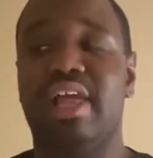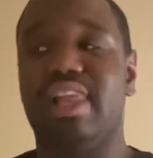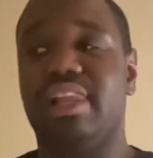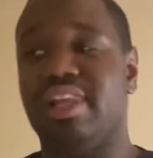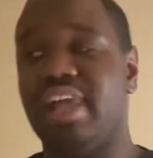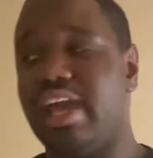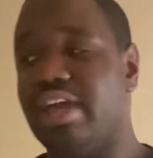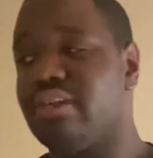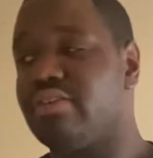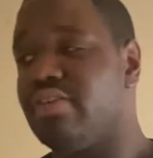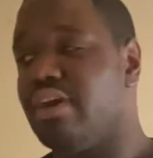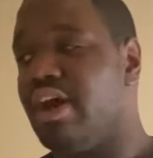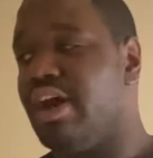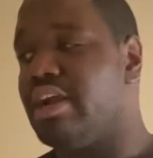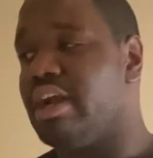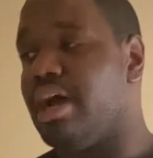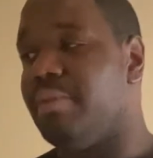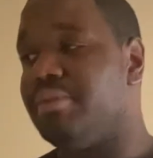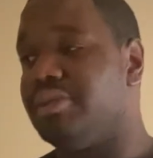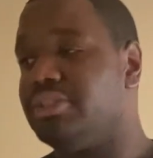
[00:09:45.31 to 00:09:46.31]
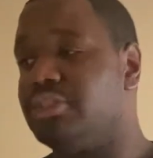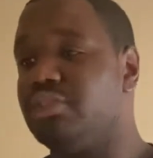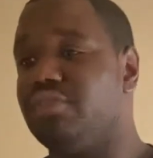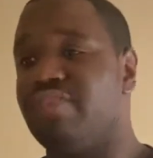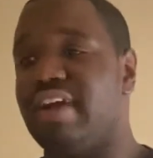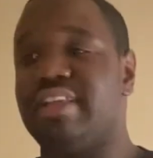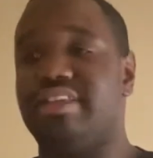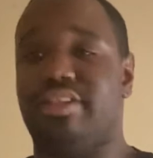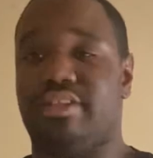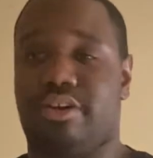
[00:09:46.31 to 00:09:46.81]
Later on, I'm going to do
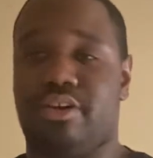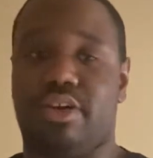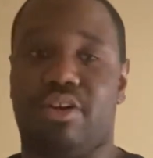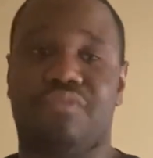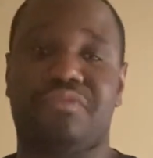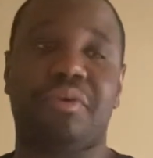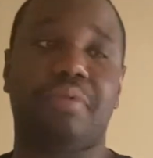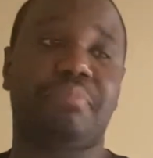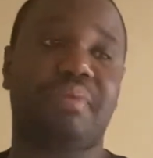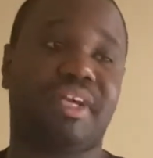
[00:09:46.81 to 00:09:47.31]
Rent-A-Girlfriend,